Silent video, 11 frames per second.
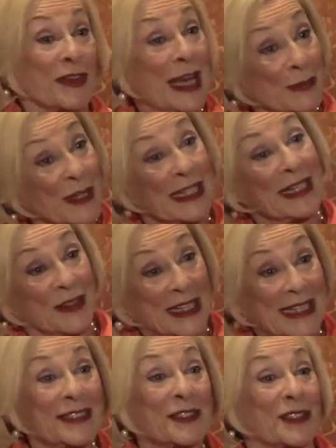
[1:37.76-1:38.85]
family
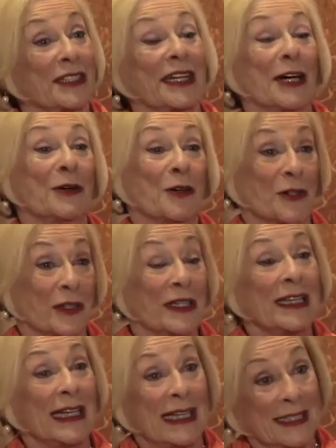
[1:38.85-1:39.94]
things that go on
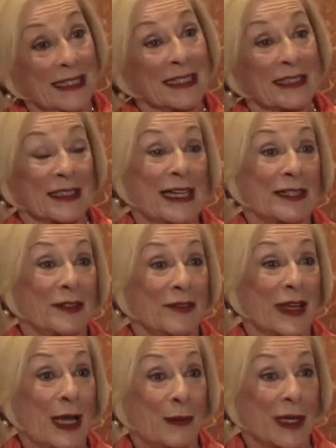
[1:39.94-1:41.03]
in an extended
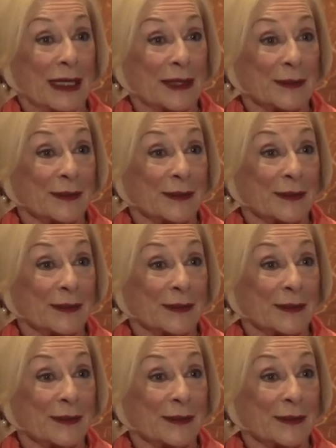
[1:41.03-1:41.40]
family.